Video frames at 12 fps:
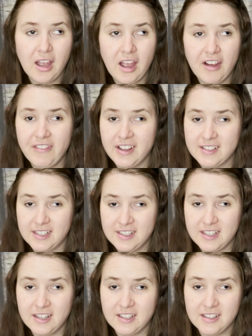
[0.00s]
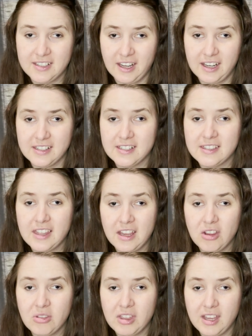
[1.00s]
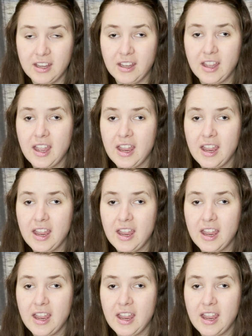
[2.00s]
of existing designs that you think